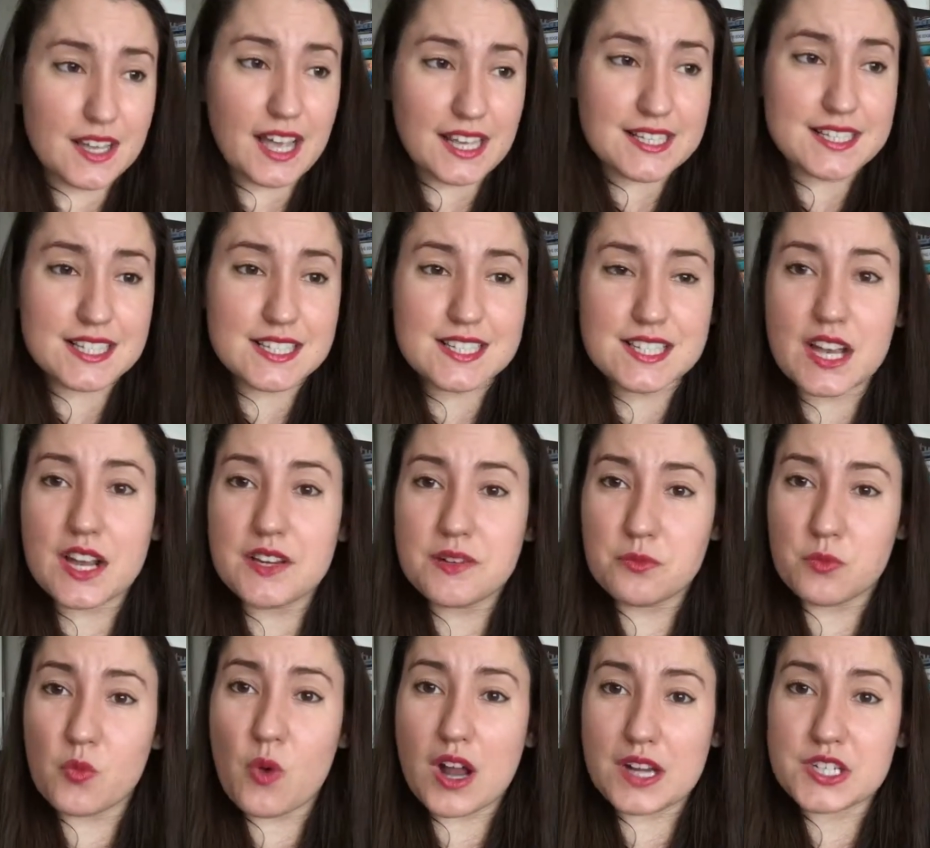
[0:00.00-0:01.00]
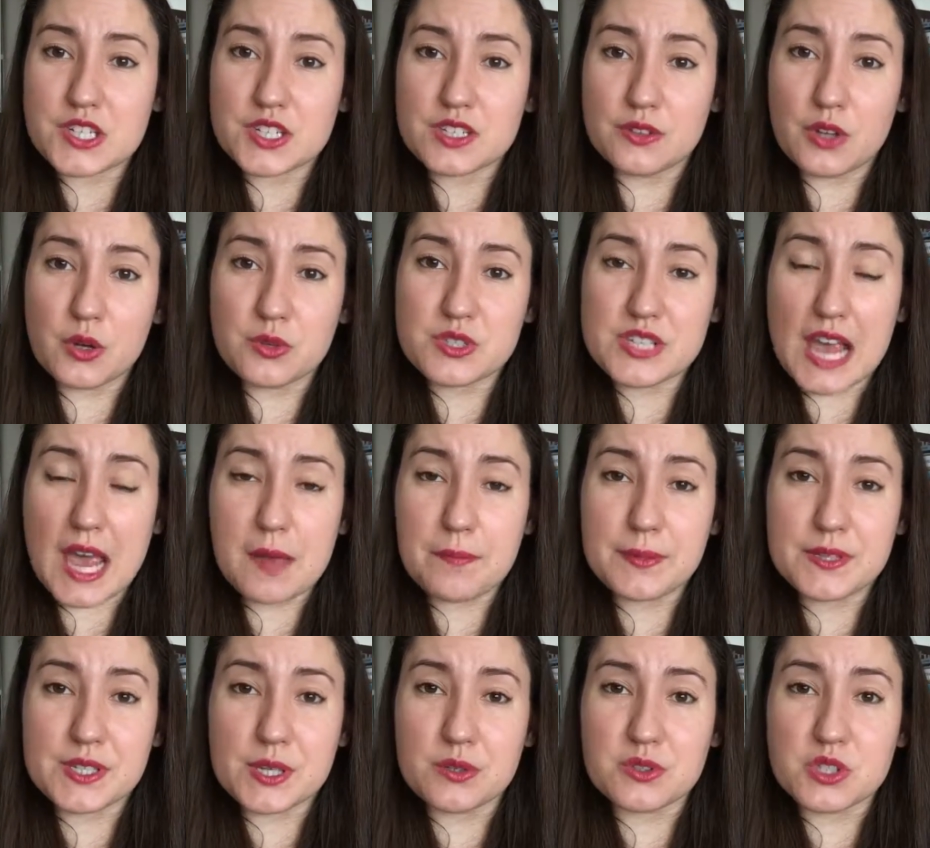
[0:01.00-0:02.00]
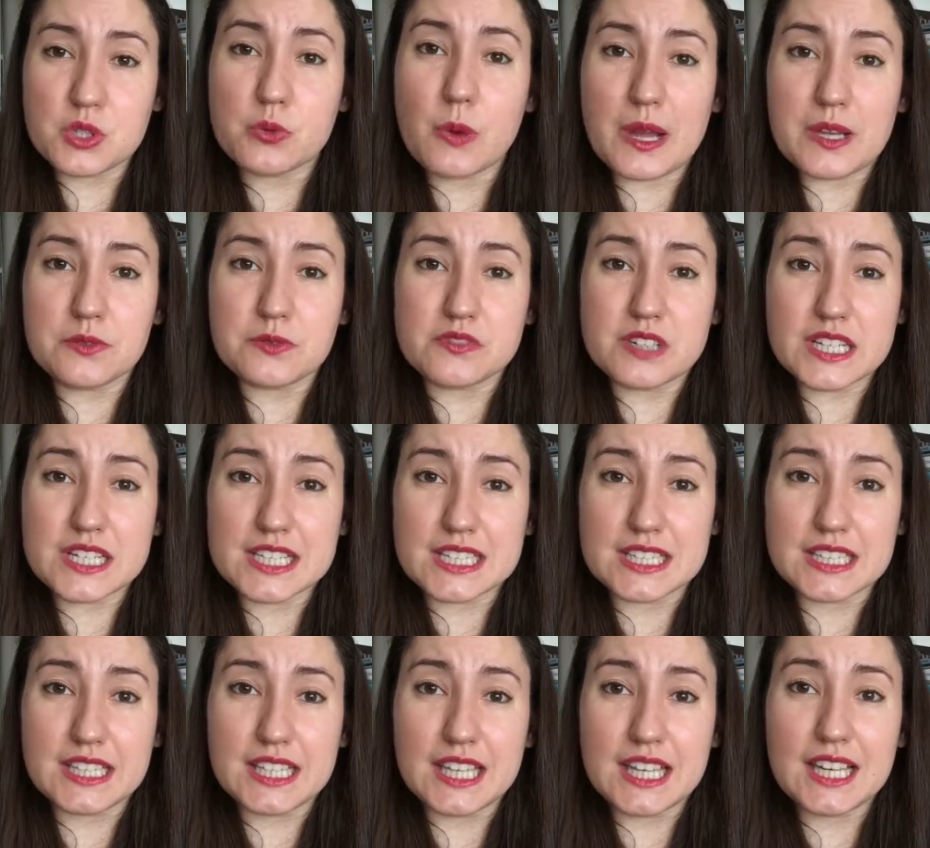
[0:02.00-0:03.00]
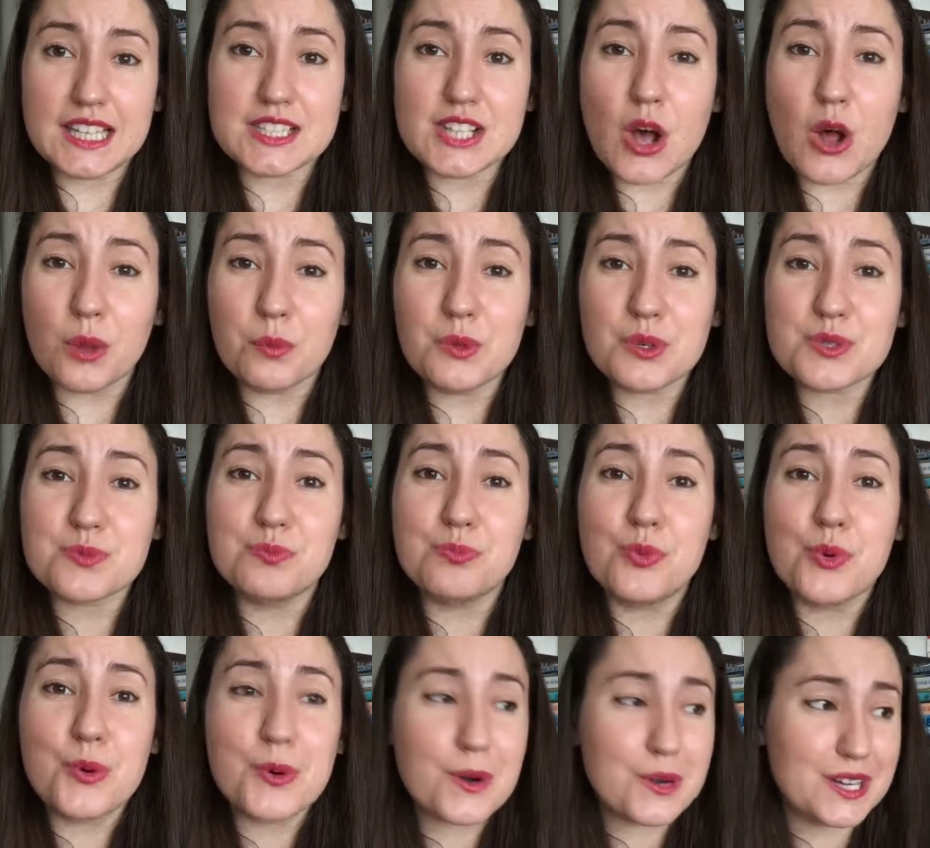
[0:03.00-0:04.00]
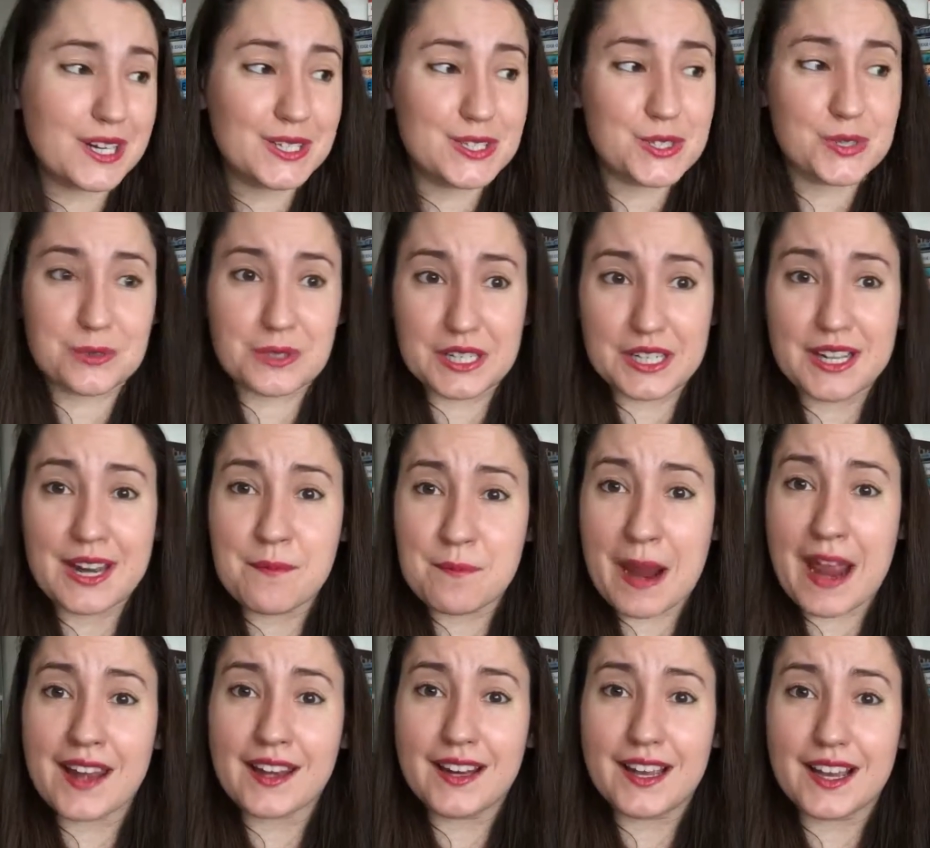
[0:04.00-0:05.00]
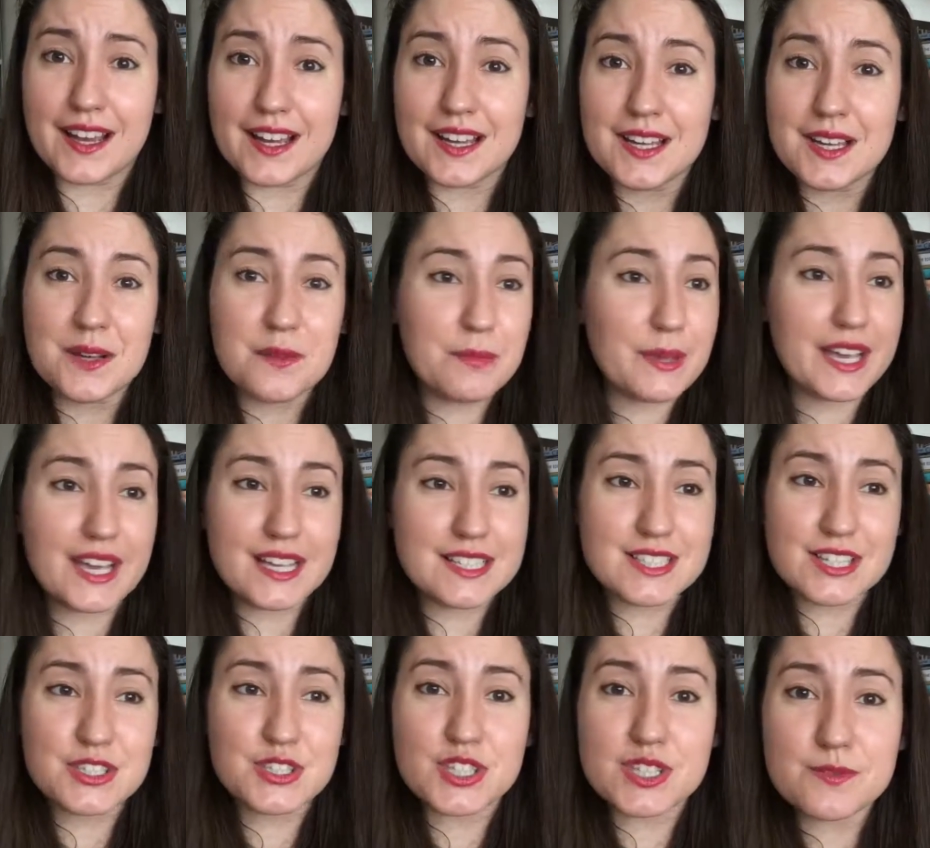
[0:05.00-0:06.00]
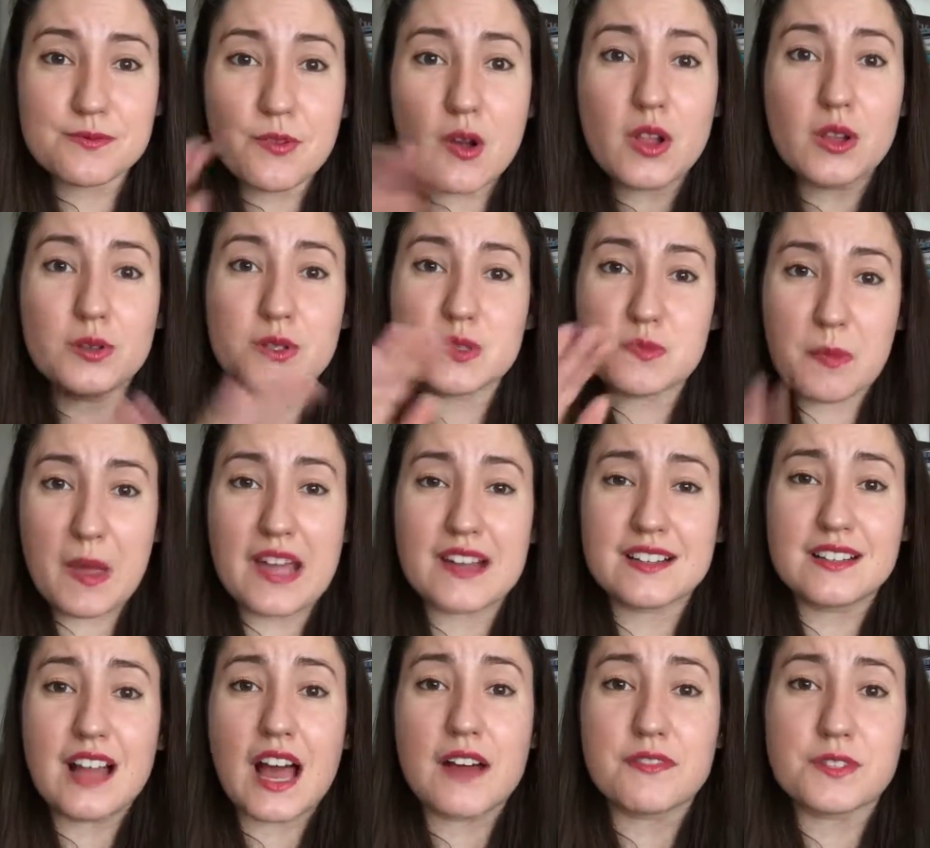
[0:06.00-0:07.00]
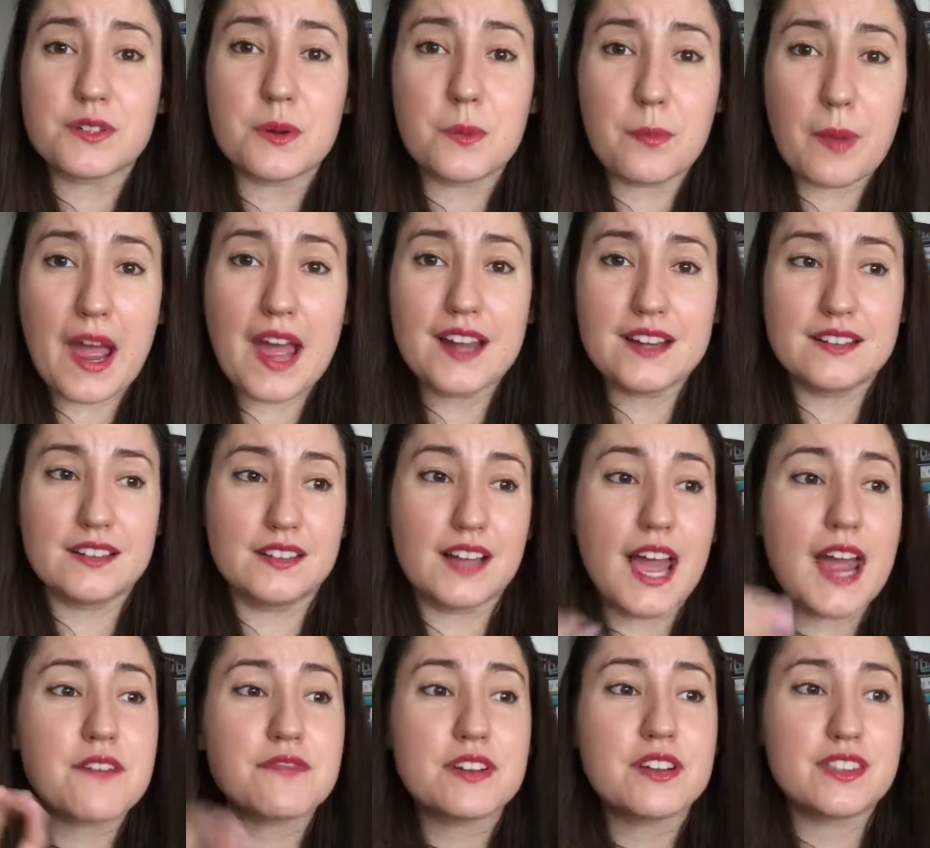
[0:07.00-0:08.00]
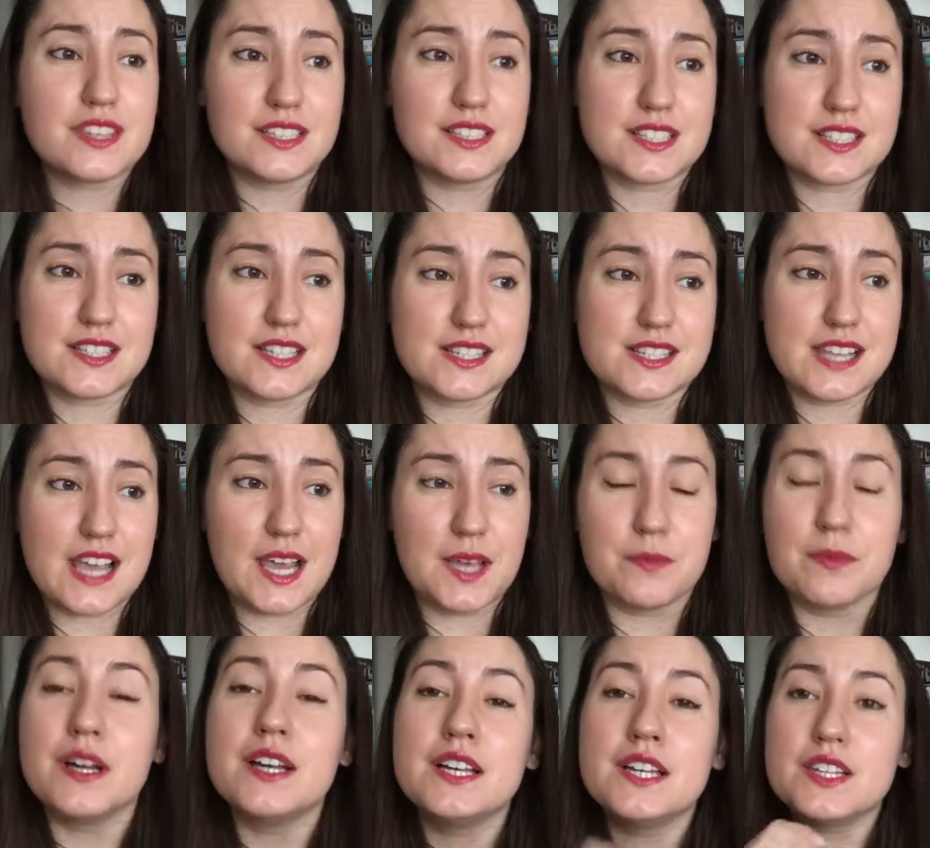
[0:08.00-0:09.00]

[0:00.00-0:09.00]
since I watched those episodes quite recently, it's almost boring to read manga because it just follows panel after panel. Everything is the same.